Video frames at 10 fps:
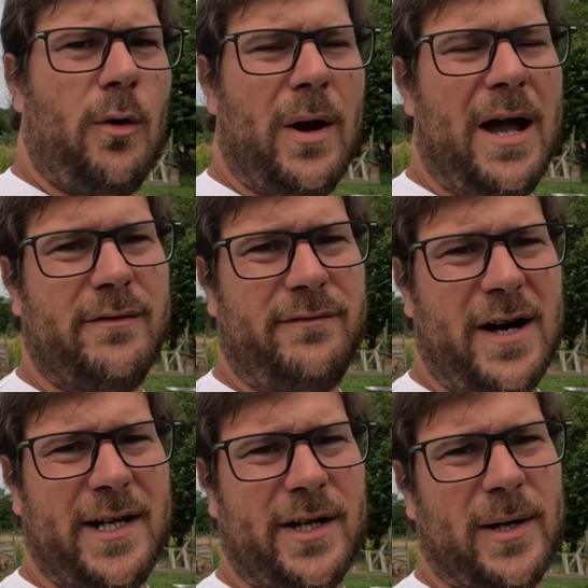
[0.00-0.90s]
We'll have a
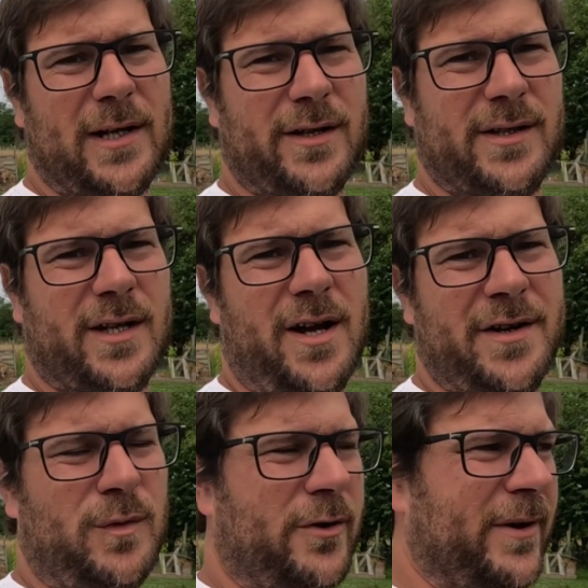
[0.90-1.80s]
very quick look at the
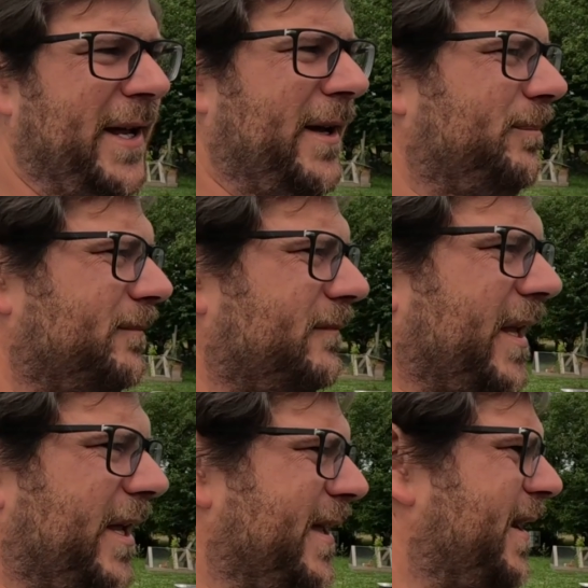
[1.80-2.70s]
garden while we're here,
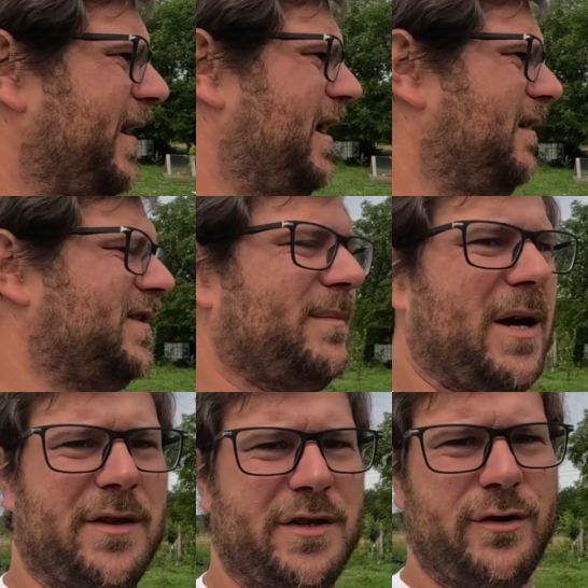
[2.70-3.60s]
and then I have some
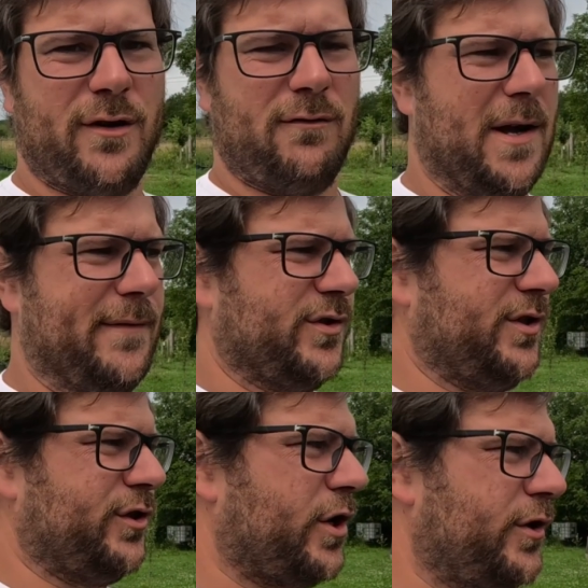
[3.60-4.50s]
other new arrivals to
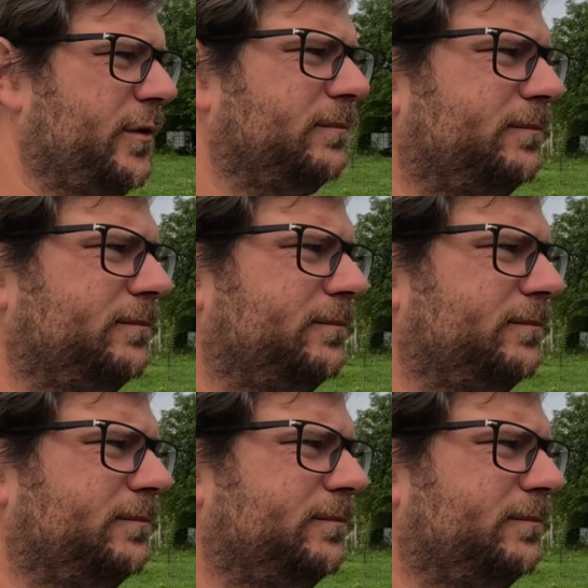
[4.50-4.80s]
show you.